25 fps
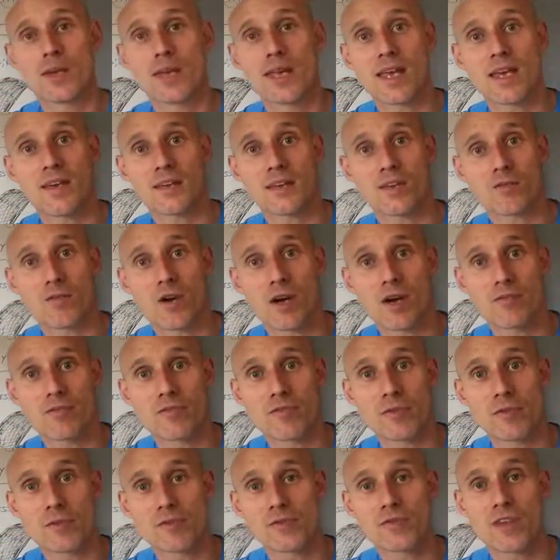getting the right
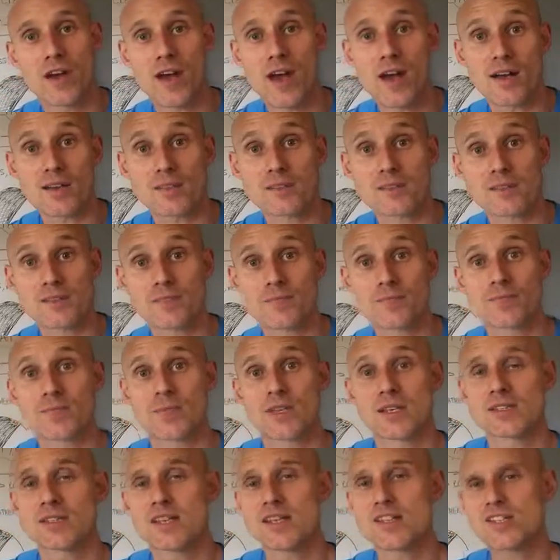foods for us.
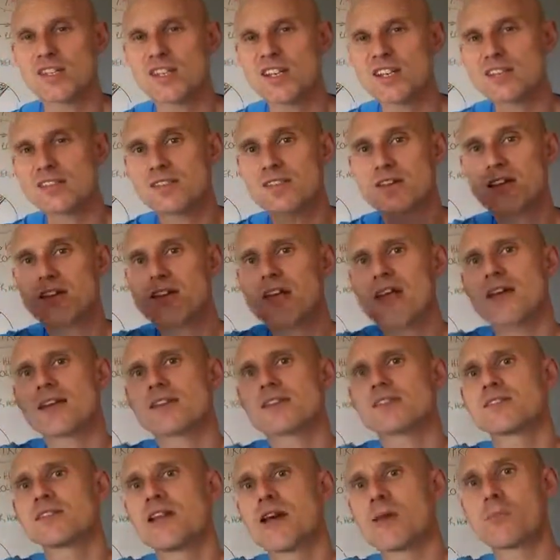Essentially, it's the
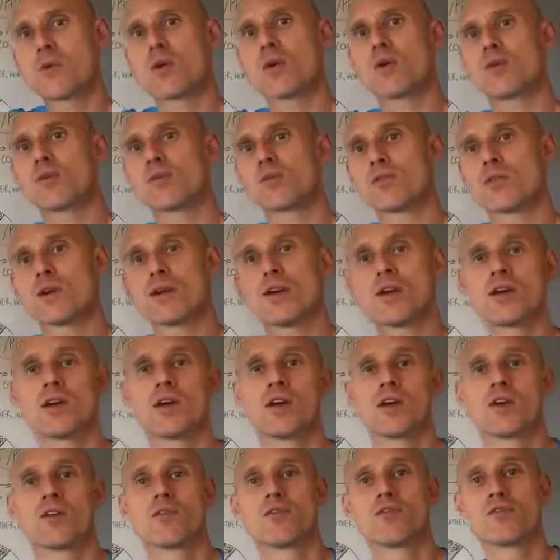next step on
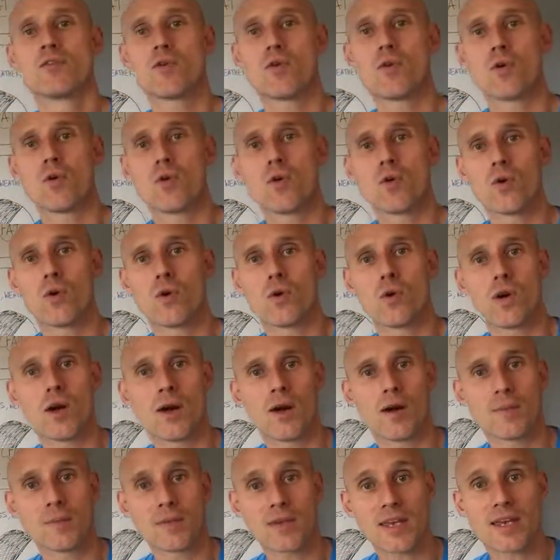for
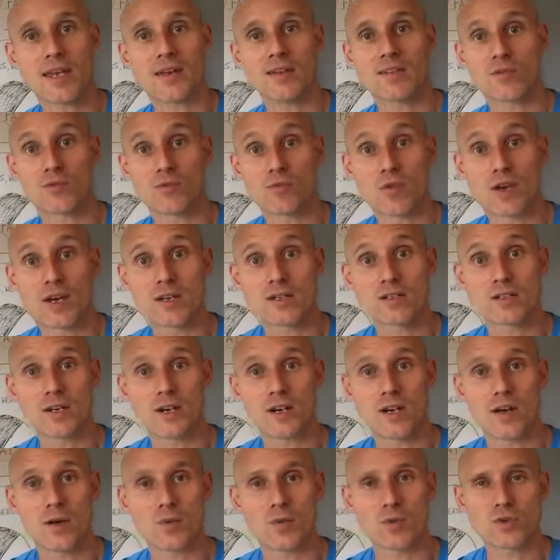getting the right
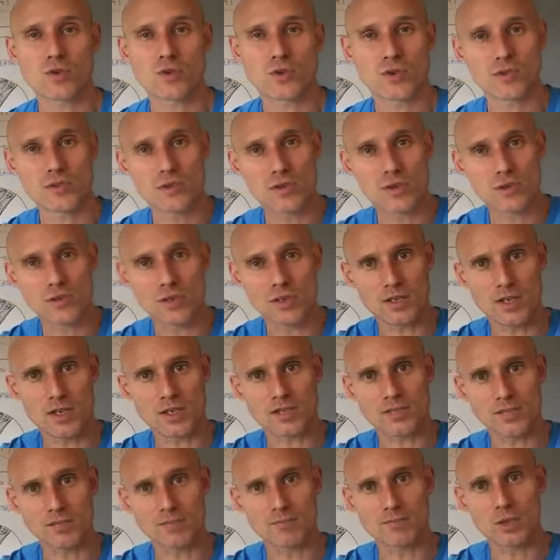diet once you've got the
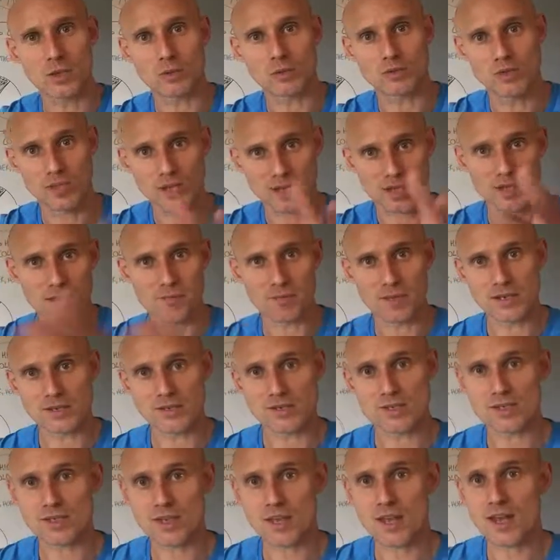nuts and bolts, like I
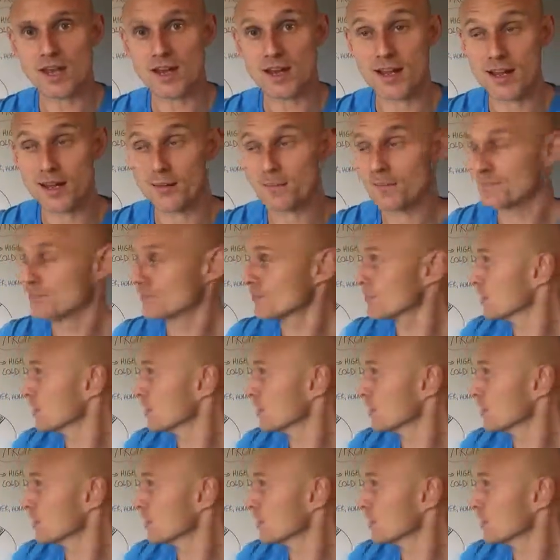mentioned earlier.